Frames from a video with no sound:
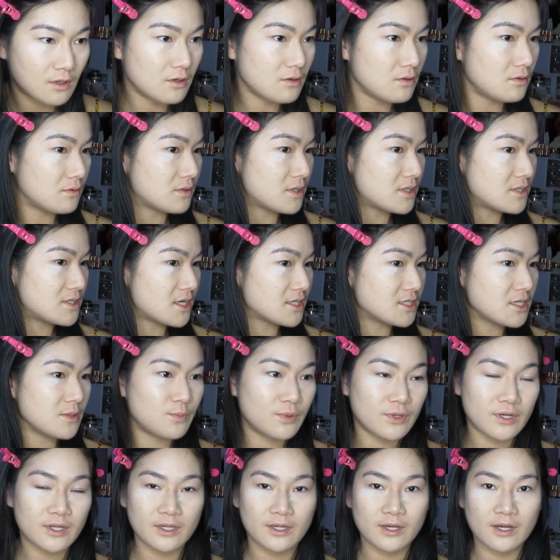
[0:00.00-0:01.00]
Oh, this is actually
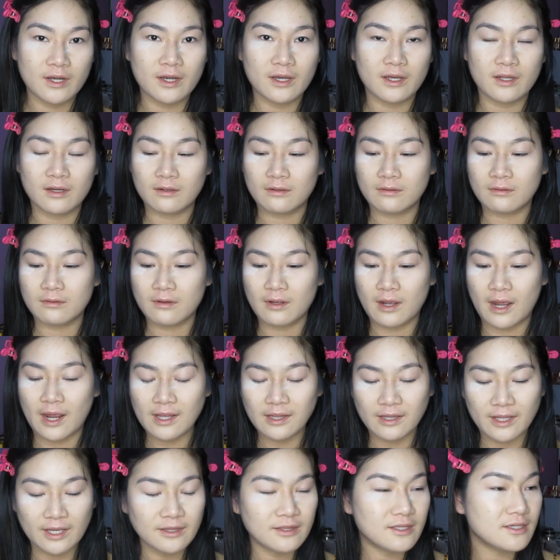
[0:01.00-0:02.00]
pretty good.
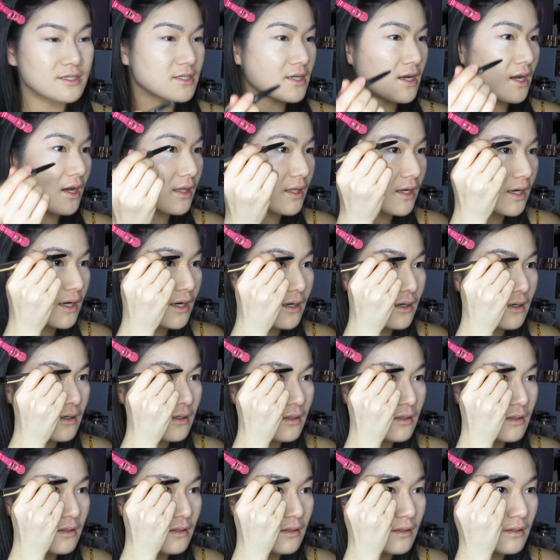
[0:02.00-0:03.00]
I like this color.
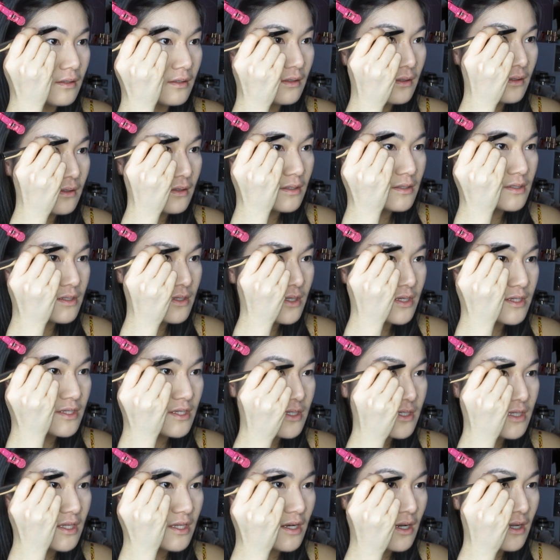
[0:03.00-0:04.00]
So this
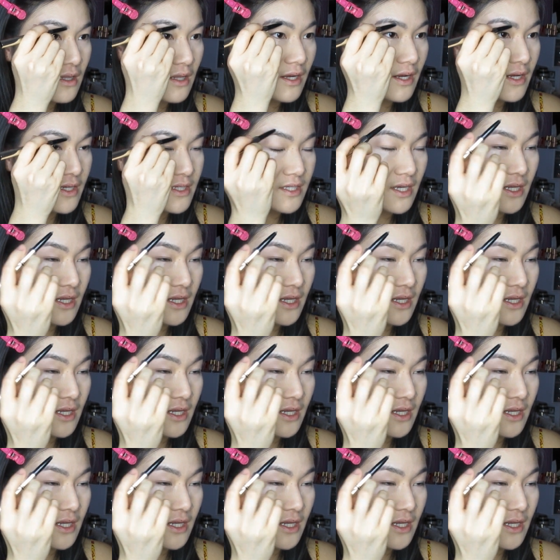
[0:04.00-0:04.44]
is, like